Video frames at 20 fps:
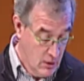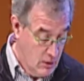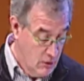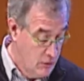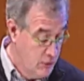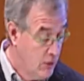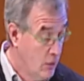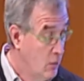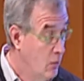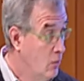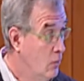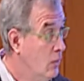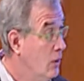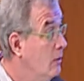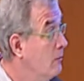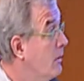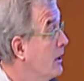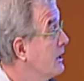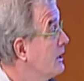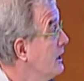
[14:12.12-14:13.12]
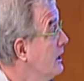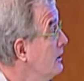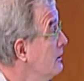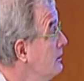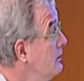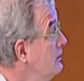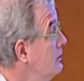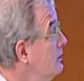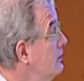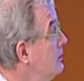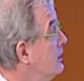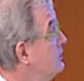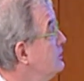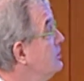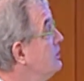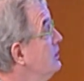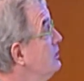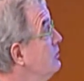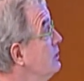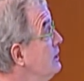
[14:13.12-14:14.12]
So Mike Kellen,
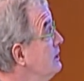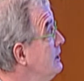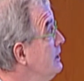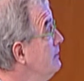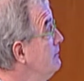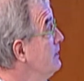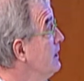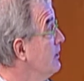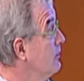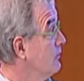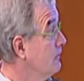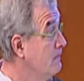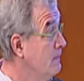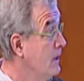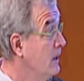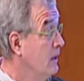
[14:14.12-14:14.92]
engineering team there,